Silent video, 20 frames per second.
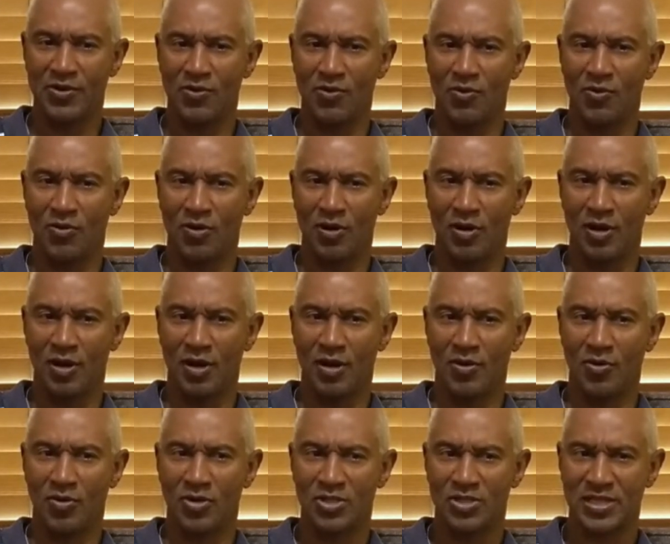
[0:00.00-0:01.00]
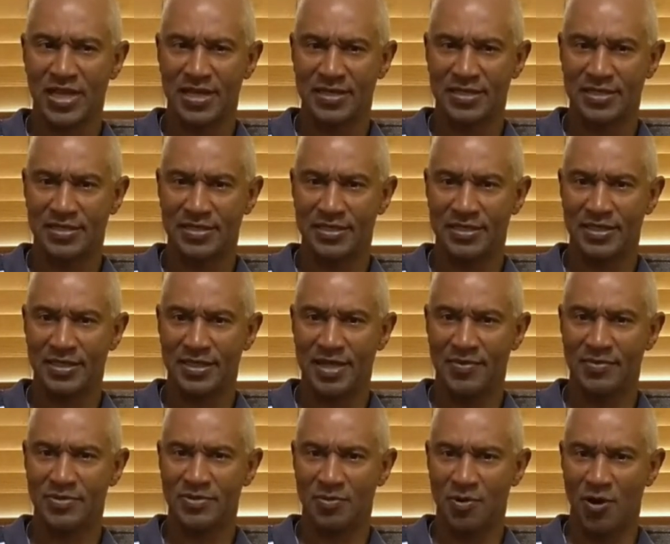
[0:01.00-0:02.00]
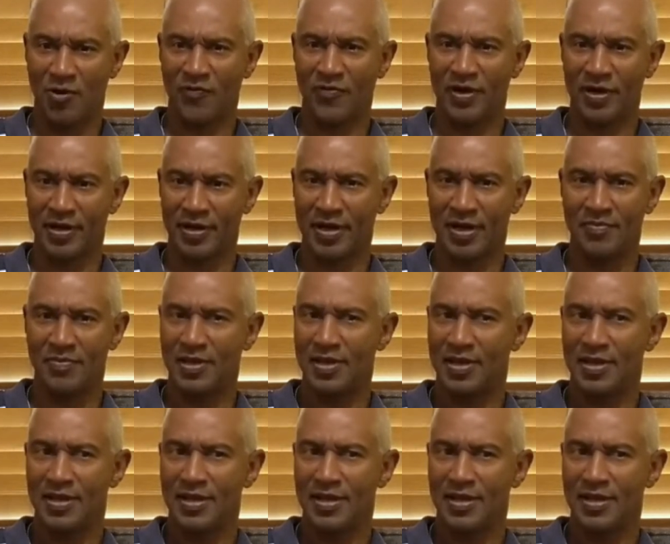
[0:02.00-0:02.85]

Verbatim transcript: or or sanctity that comes from offering it up